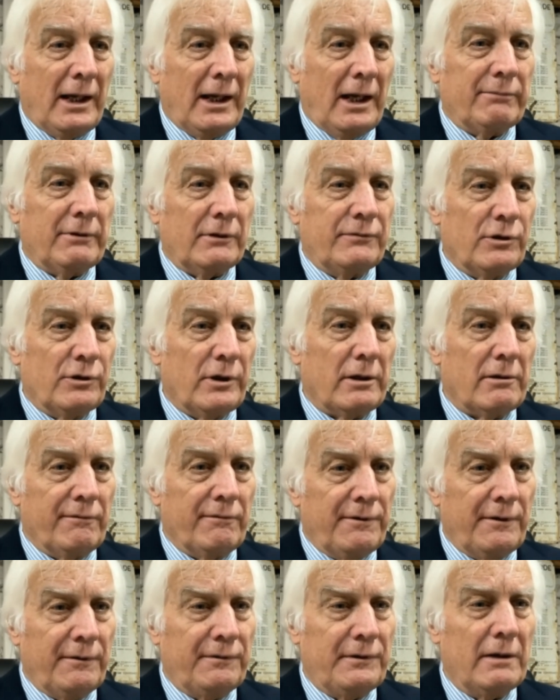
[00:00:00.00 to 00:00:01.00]
have a
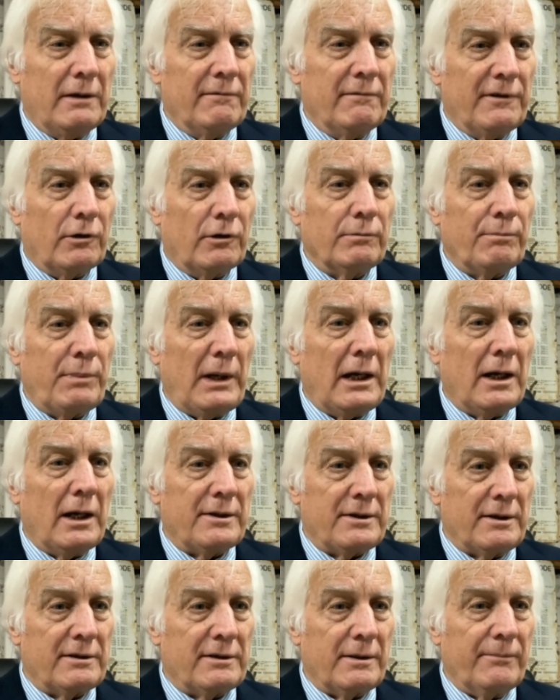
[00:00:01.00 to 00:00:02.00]
415-volt
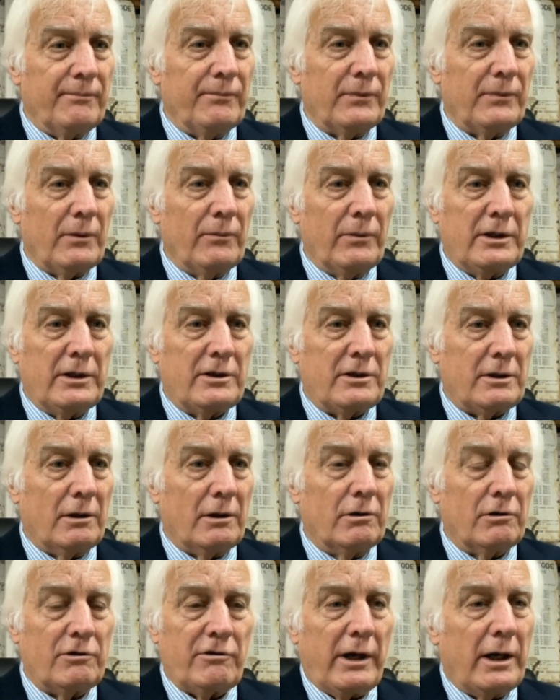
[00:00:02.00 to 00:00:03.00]
power system, which
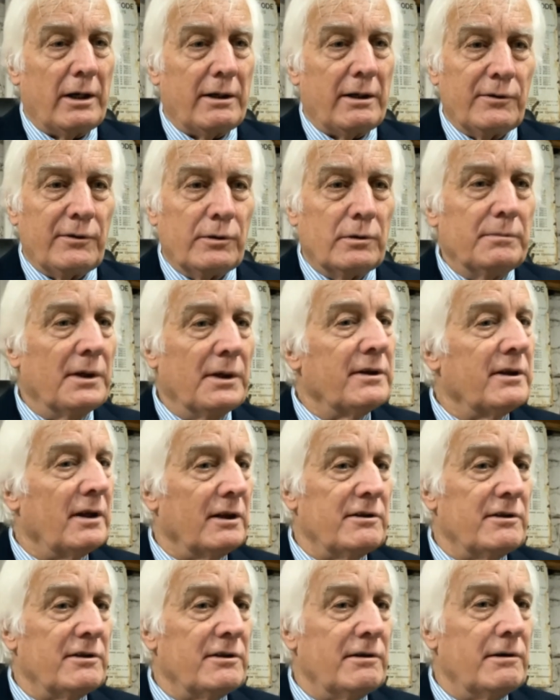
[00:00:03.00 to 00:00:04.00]
or transformers
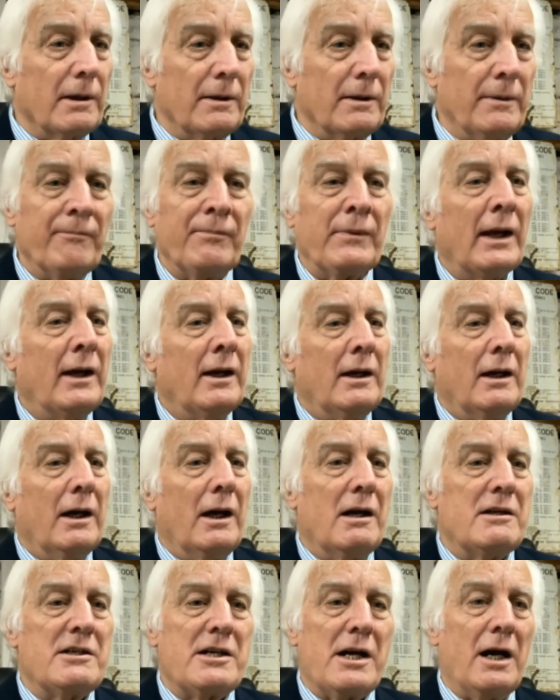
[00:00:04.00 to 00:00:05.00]
such that you
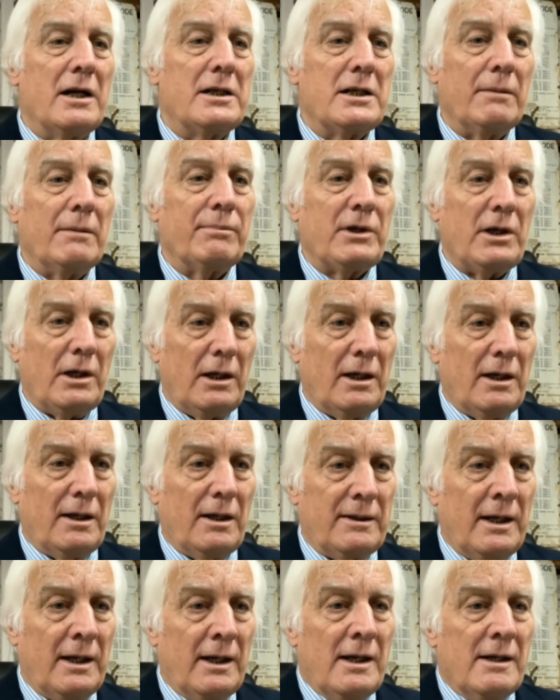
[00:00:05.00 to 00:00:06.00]
can charge up
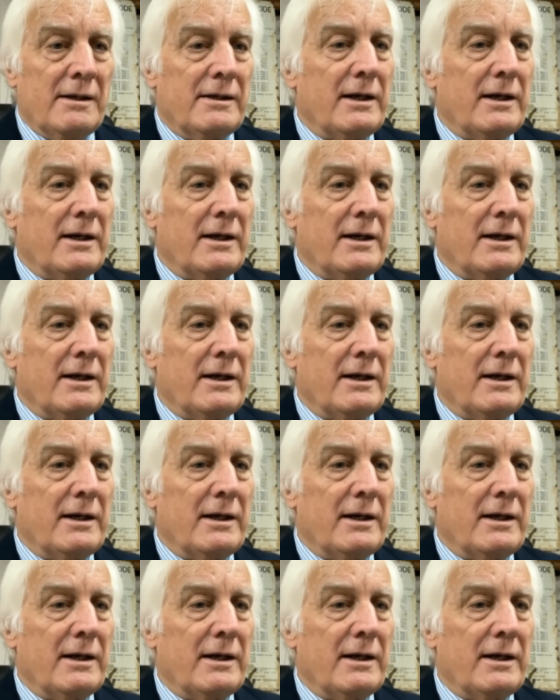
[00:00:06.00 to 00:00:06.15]
cars.